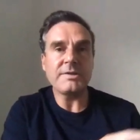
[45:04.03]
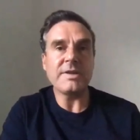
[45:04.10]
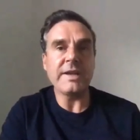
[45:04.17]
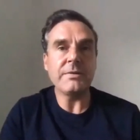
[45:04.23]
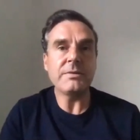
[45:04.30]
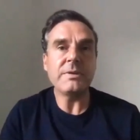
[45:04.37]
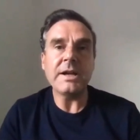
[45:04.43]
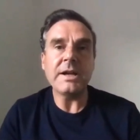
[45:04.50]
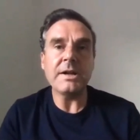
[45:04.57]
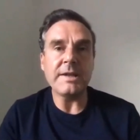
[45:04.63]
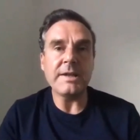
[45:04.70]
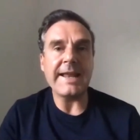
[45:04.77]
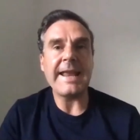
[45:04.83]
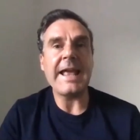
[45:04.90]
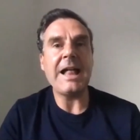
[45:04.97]
out there
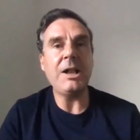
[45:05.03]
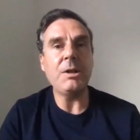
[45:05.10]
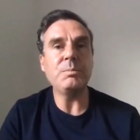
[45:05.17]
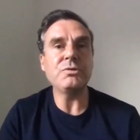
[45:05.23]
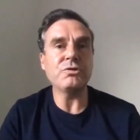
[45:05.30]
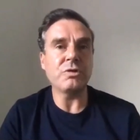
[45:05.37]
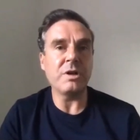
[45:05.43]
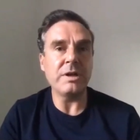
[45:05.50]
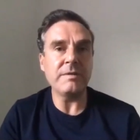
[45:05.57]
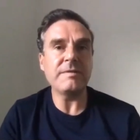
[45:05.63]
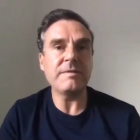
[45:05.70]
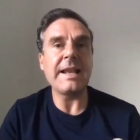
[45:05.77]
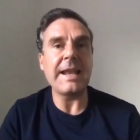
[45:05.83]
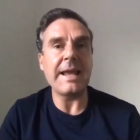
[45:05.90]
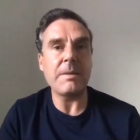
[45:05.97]
that help drive
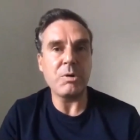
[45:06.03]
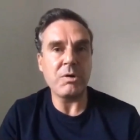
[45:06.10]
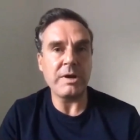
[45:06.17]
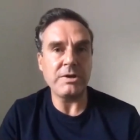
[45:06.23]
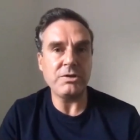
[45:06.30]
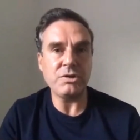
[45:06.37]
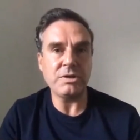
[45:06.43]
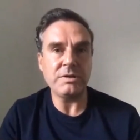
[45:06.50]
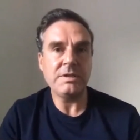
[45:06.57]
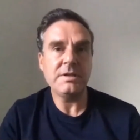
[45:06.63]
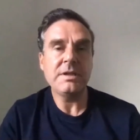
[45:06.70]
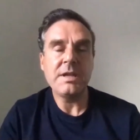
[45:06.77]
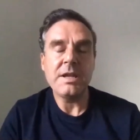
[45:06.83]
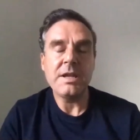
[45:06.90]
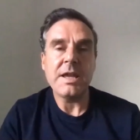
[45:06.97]
collaboration
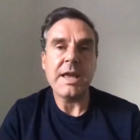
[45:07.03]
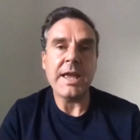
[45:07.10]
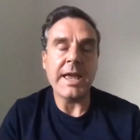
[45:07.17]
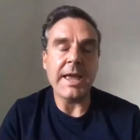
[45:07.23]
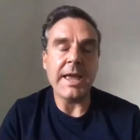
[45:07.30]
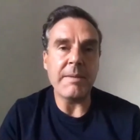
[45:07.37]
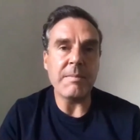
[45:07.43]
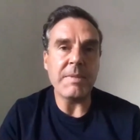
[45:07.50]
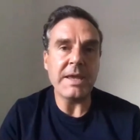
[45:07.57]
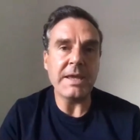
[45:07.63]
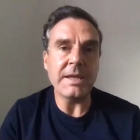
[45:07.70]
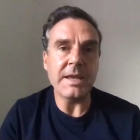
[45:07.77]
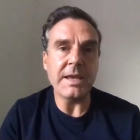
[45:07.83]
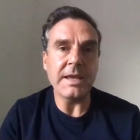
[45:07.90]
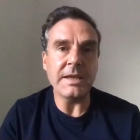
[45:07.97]
um,
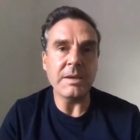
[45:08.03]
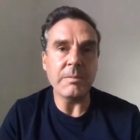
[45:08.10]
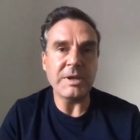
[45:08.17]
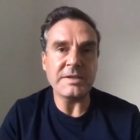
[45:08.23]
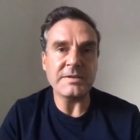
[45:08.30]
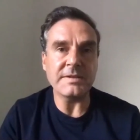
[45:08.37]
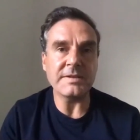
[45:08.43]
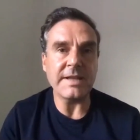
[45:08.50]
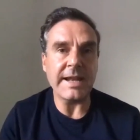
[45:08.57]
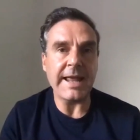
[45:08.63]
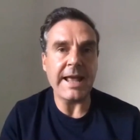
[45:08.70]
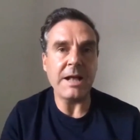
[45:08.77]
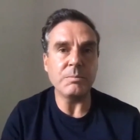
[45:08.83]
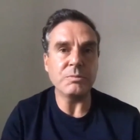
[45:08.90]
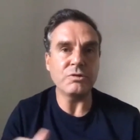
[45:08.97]
in in the business that
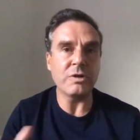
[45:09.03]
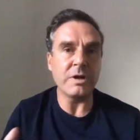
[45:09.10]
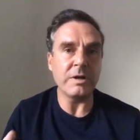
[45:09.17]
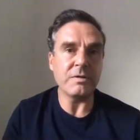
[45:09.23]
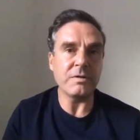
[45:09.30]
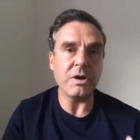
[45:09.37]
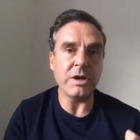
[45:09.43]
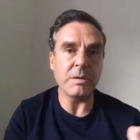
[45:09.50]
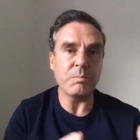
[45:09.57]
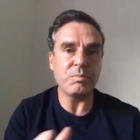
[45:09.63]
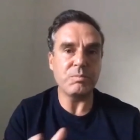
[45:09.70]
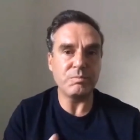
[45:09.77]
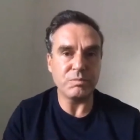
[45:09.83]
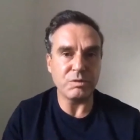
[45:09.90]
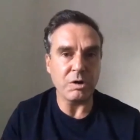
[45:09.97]
help drive kind of
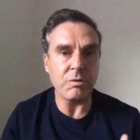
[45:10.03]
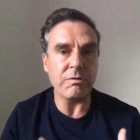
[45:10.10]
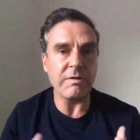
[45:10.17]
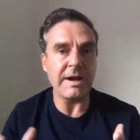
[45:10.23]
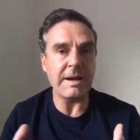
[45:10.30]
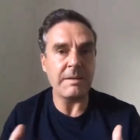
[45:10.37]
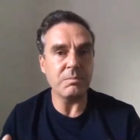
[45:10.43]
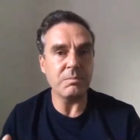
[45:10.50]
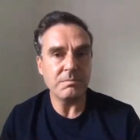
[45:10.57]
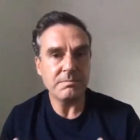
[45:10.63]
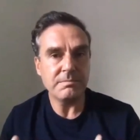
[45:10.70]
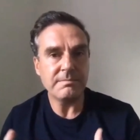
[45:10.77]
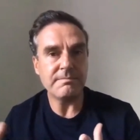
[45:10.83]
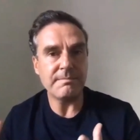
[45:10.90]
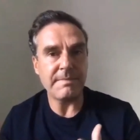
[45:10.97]
program
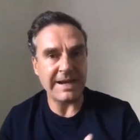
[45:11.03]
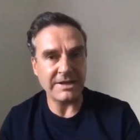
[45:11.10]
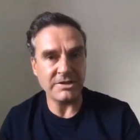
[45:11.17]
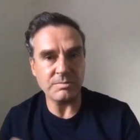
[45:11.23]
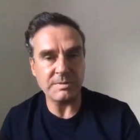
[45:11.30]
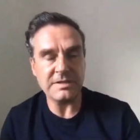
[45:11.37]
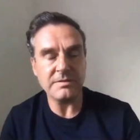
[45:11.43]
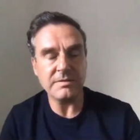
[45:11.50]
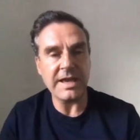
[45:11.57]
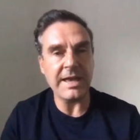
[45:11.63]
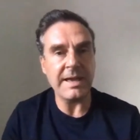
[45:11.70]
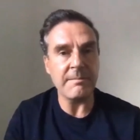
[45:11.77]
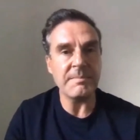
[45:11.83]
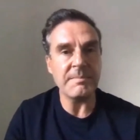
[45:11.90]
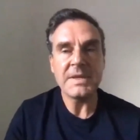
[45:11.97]
management.
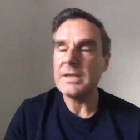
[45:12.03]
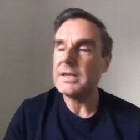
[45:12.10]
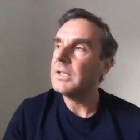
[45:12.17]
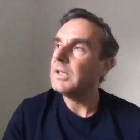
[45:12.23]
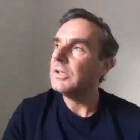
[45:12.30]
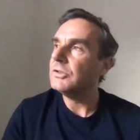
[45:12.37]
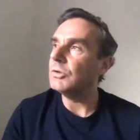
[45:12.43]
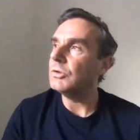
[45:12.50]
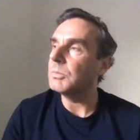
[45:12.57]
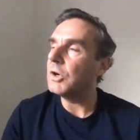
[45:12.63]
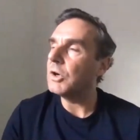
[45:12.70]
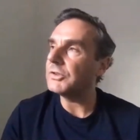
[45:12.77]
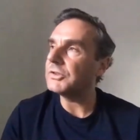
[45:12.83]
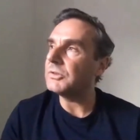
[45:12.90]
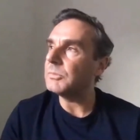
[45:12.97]
Um, some
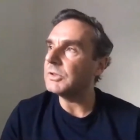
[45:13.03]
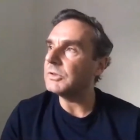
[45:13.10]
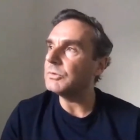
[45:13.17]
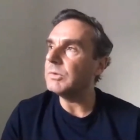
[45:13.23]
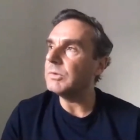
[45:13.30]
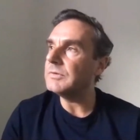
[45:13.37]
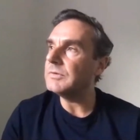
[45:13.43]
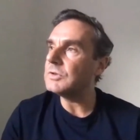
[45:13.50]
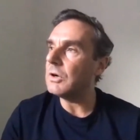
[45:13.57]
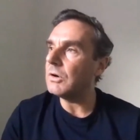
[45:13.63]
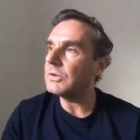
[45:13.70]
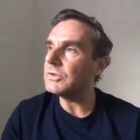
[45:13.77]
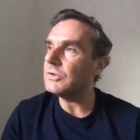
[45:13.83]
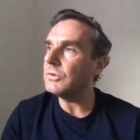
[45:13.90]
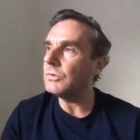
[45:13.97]
customers we've
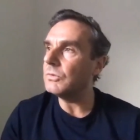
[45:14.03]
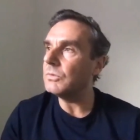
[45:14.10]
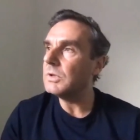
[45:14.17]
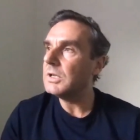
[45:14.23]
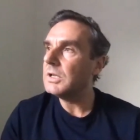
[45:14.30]
talked to